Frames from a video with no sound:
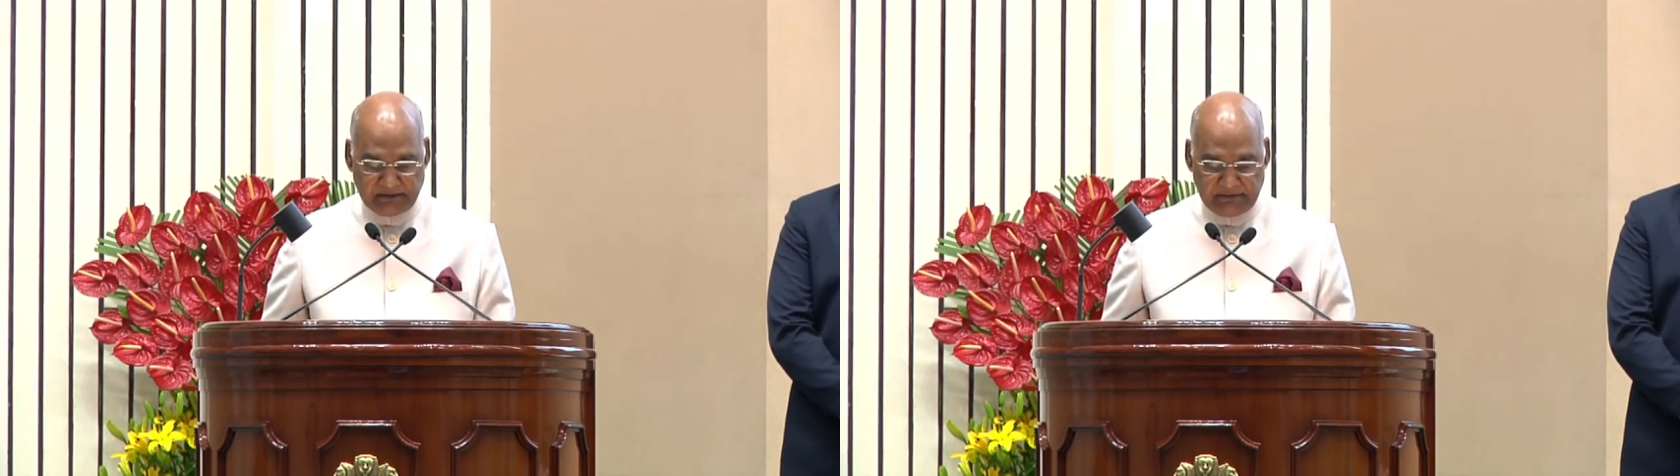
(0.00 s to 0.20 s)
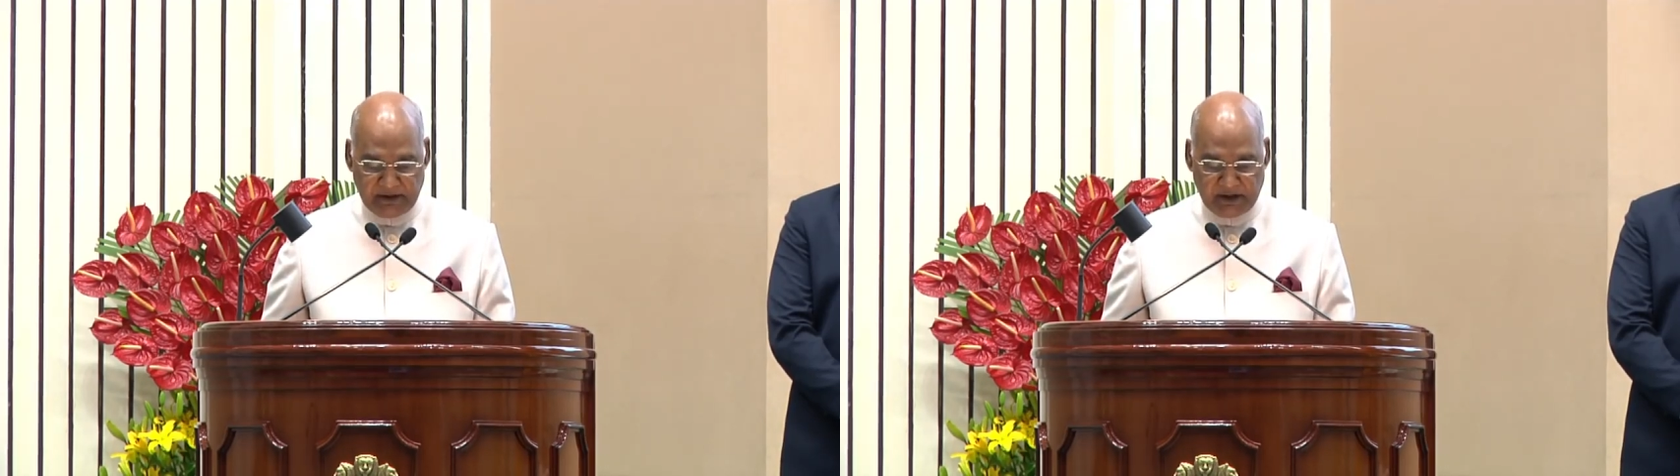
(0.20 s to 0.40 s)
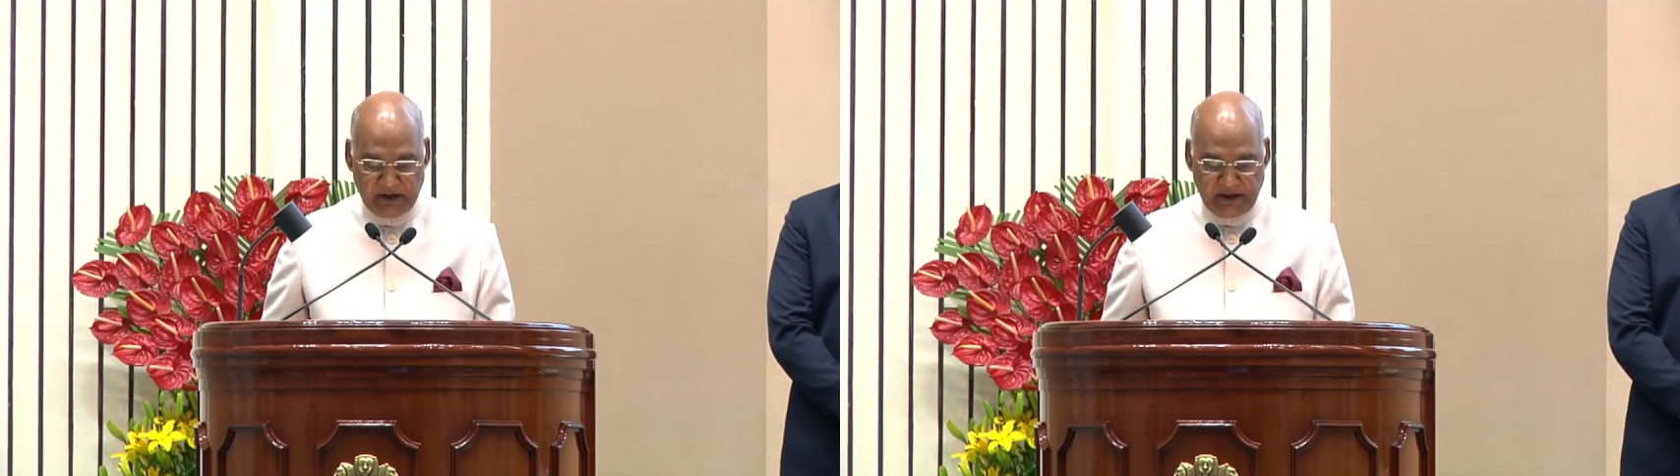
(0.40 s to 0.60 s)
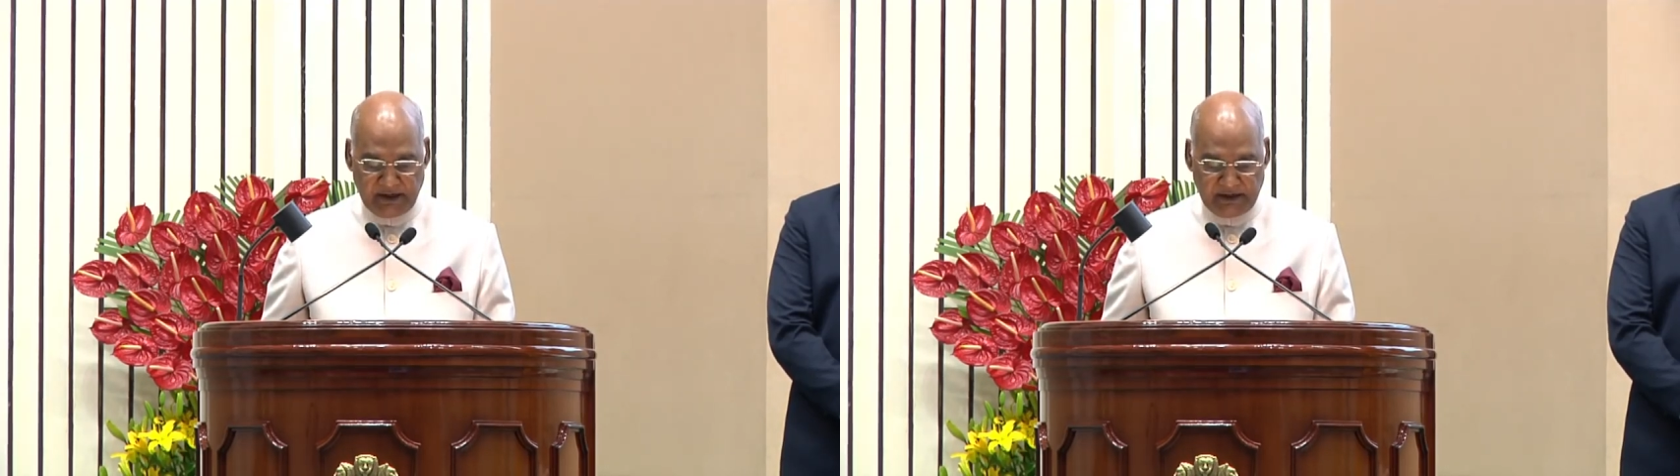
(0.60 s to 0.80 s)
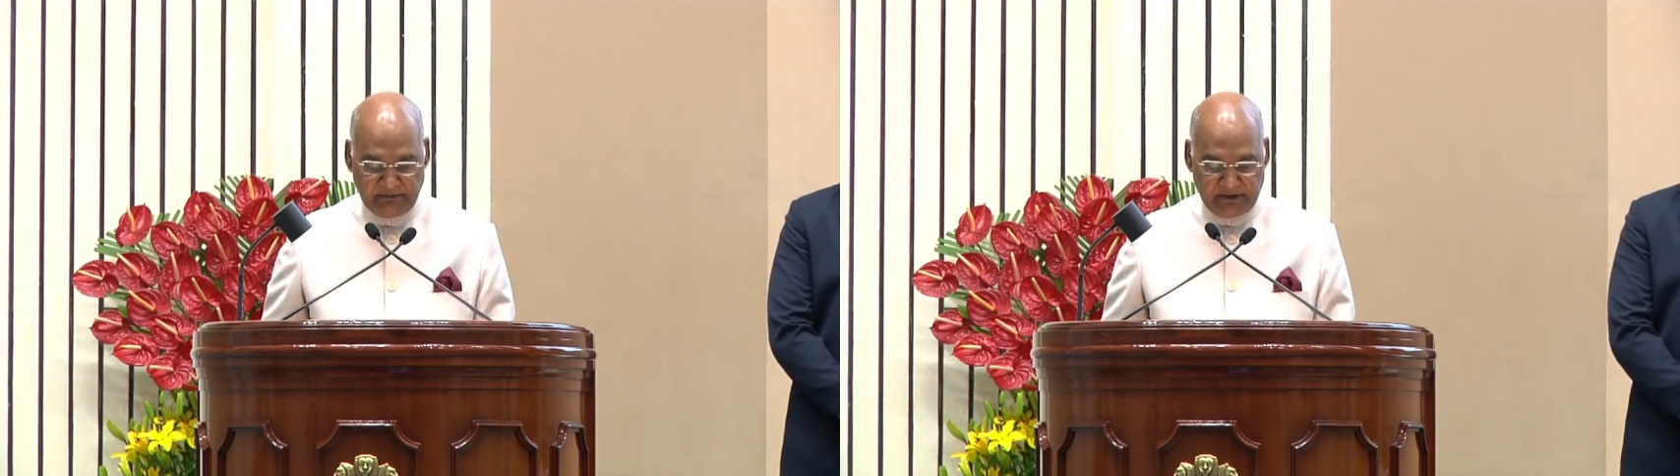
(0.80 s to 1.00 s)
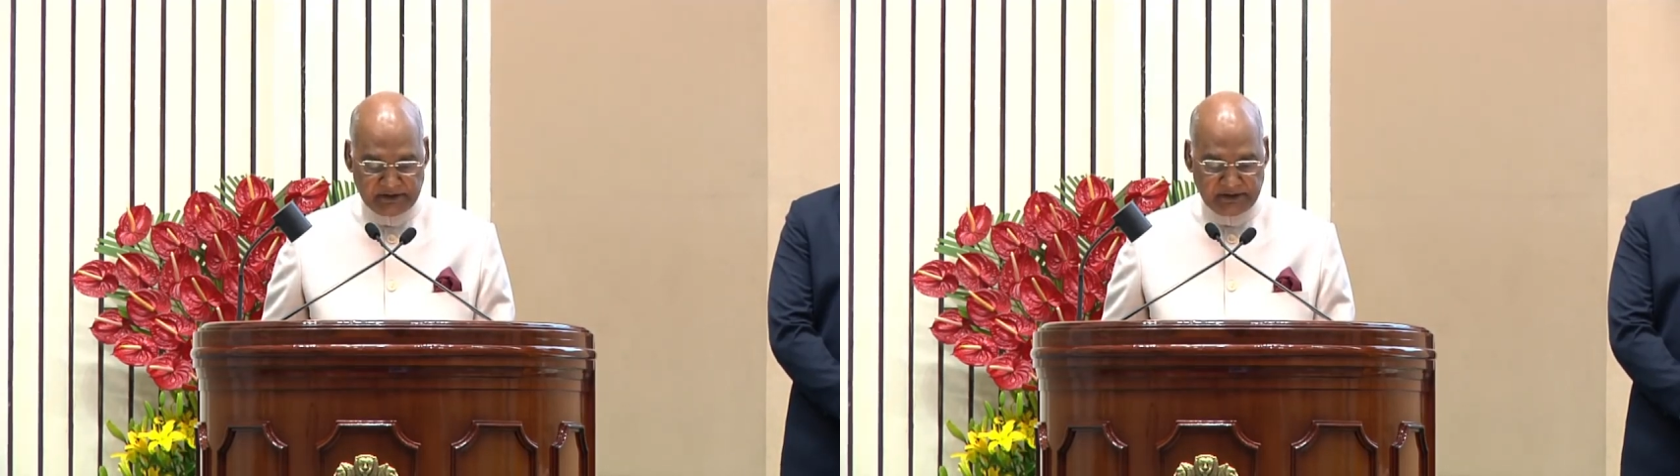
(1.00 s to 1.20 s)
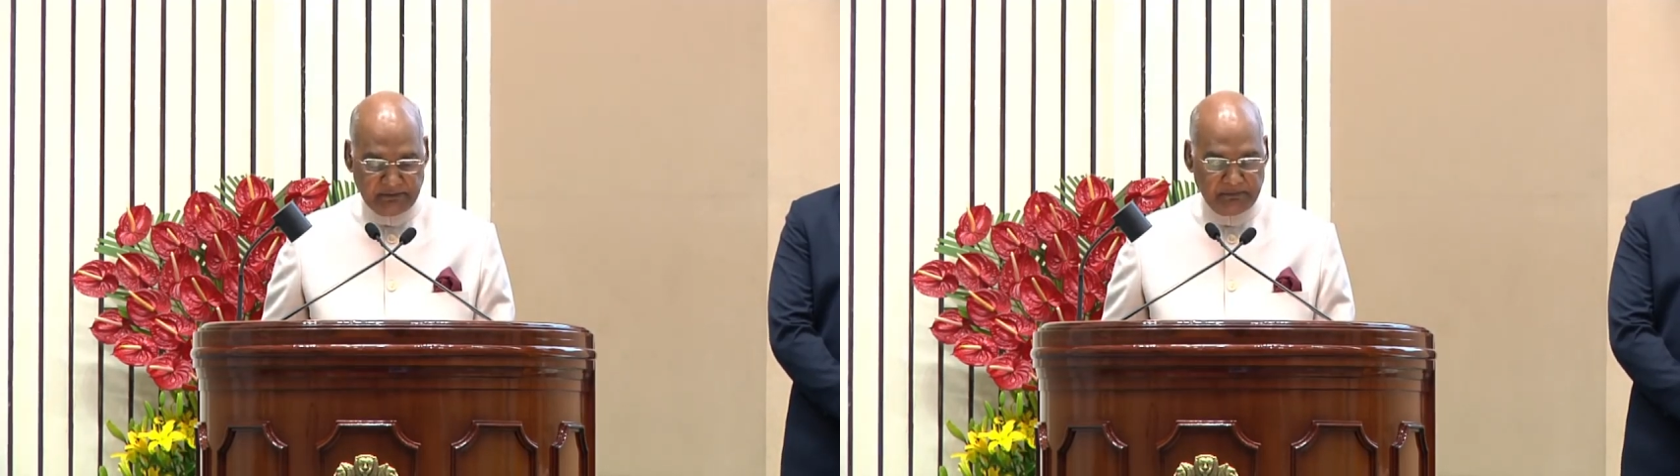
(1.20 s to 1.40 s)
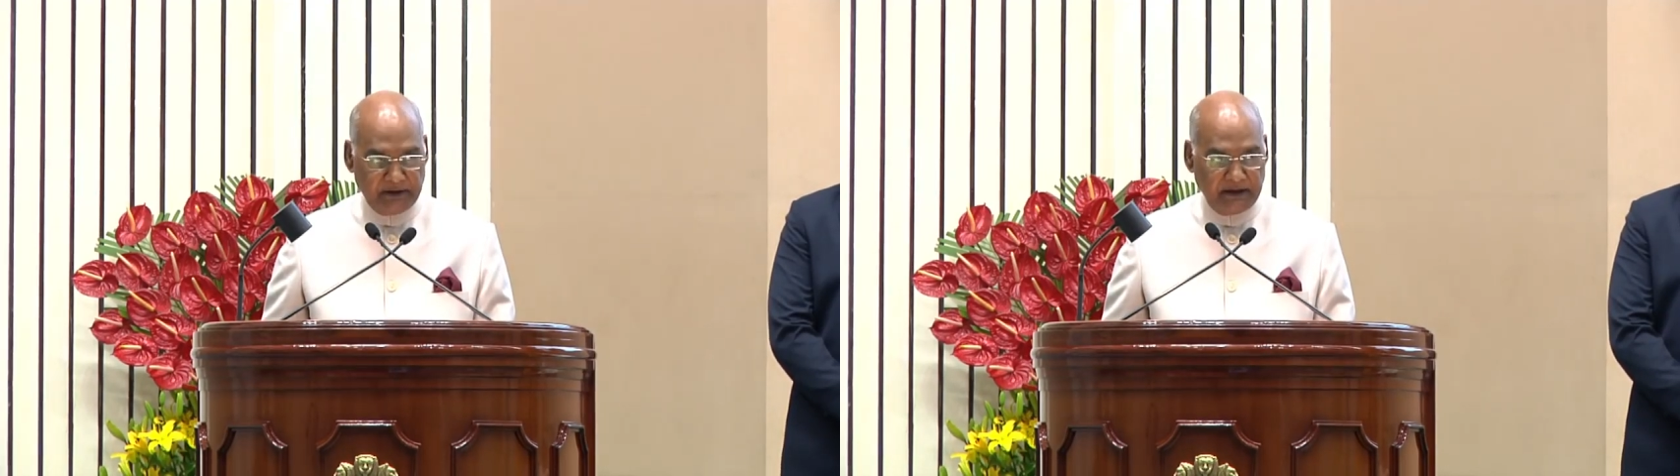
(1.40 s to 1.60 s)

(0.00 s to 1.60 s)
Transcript: of learning and worship